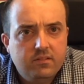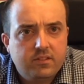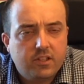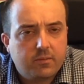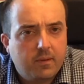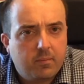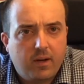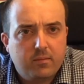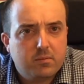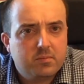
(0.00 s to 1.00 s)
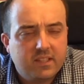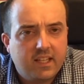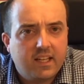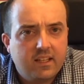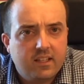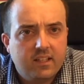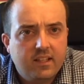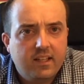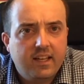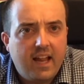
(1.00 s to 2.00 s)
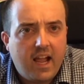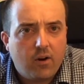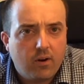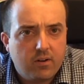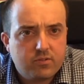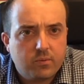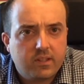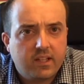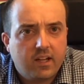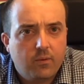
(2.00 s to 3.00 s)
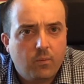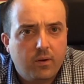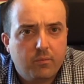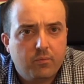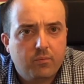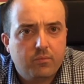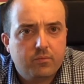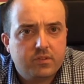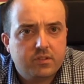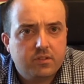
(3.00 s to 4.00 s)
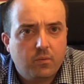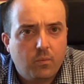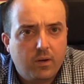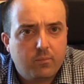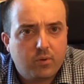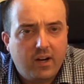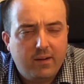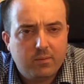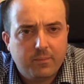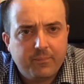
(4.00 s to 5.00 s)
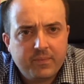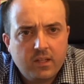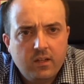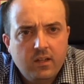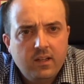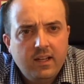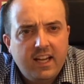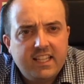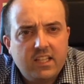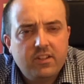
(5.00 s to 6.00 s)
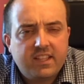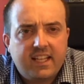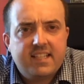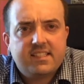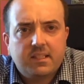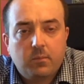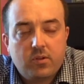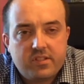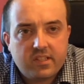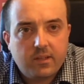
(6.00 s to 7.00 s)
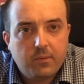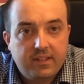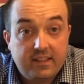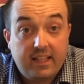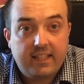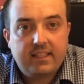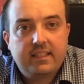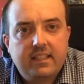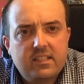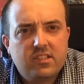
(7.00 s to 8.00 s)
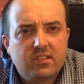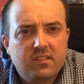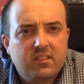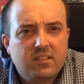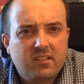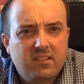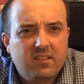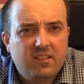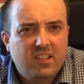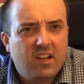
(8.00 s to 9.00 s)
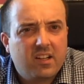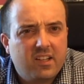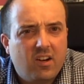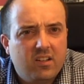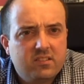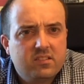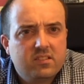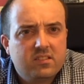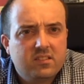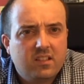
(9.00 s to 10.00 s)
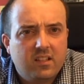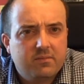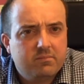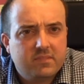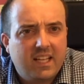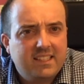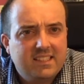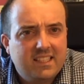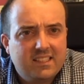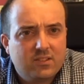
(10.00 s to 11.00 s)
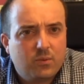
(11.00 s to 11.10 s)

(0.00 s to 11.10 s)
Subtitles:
took me probably an hour. I was working on one problem. And the other thing I see mostly with like kids and young adults, 19,